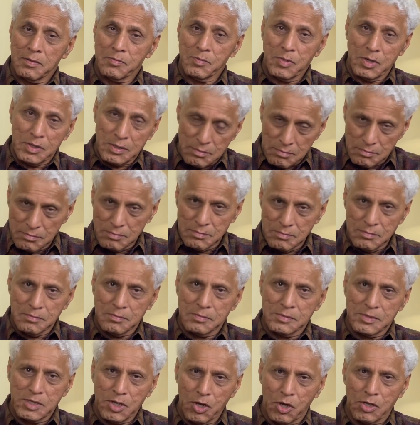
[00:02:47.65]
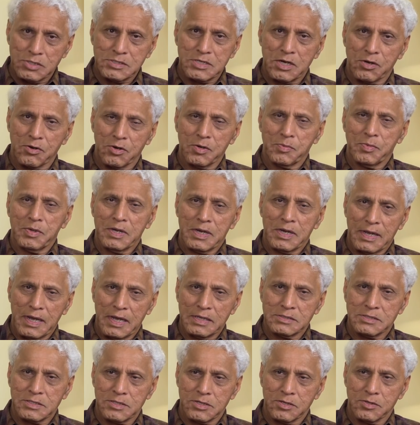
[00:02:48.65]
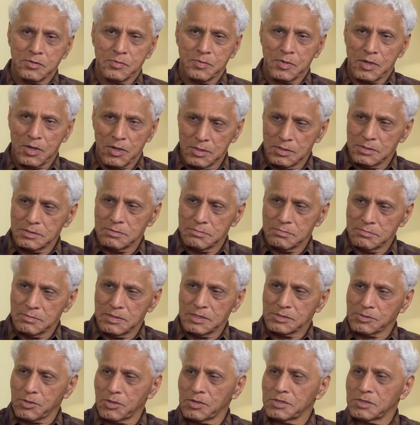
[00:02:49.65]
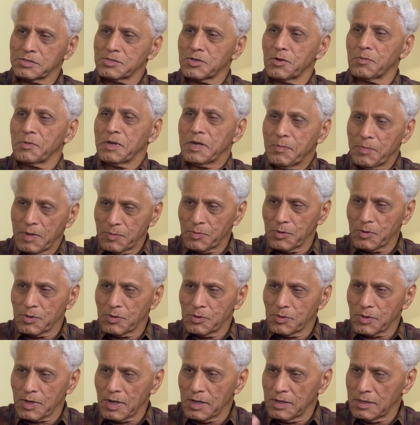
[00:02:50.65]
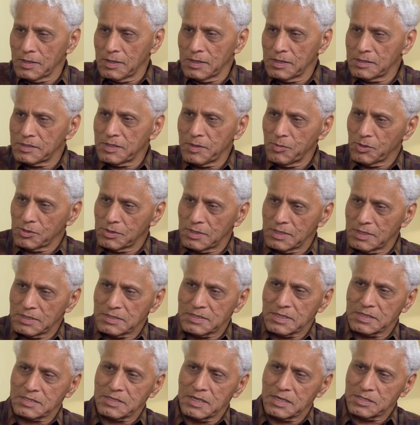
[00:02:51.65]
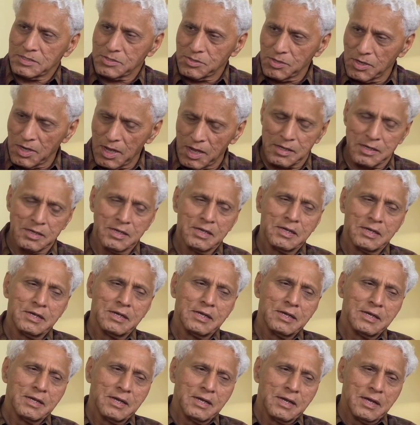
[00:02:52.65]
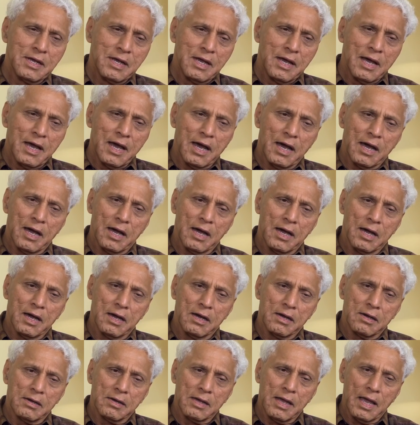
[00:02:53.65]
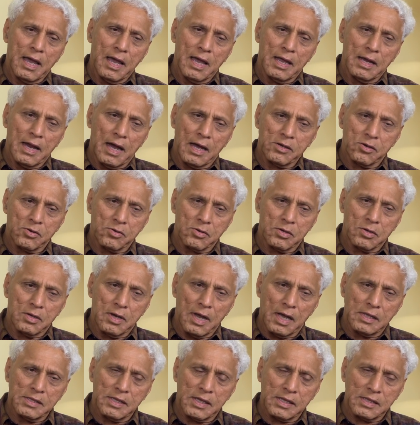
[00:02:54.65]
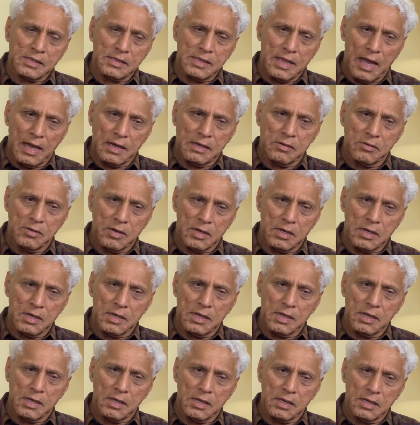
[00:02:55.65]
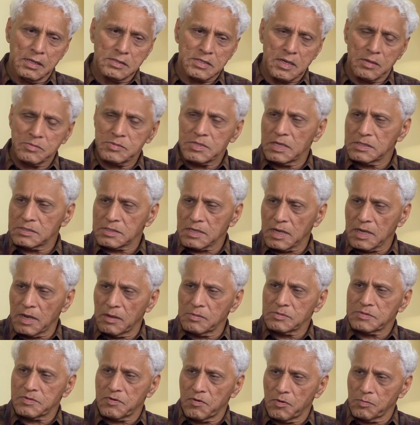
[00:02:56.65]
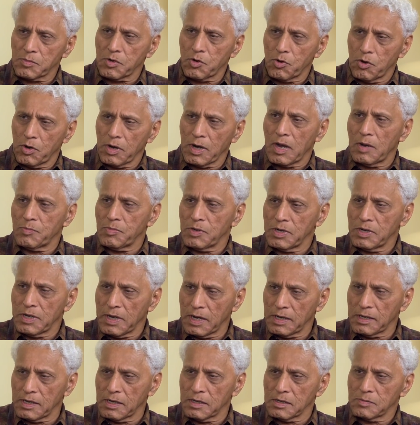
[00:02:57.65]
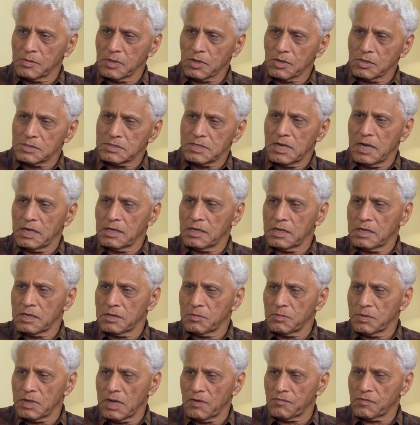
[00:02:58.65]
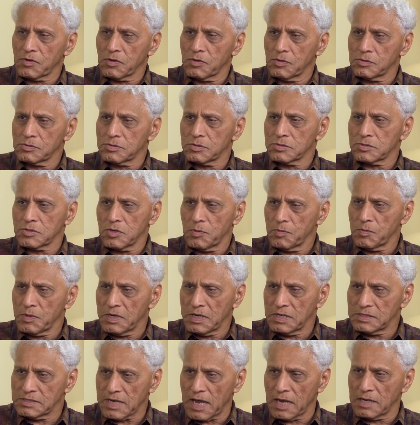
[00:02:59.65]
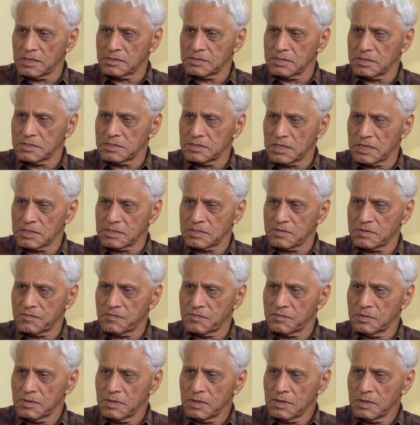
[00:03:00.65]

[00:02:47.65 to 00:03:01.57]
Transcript: but the odds are going to be against you because there's only so many people who can attribute their success to luck. I think that really in some sense comes from growing up in India, because in India we have to go through so many challenges just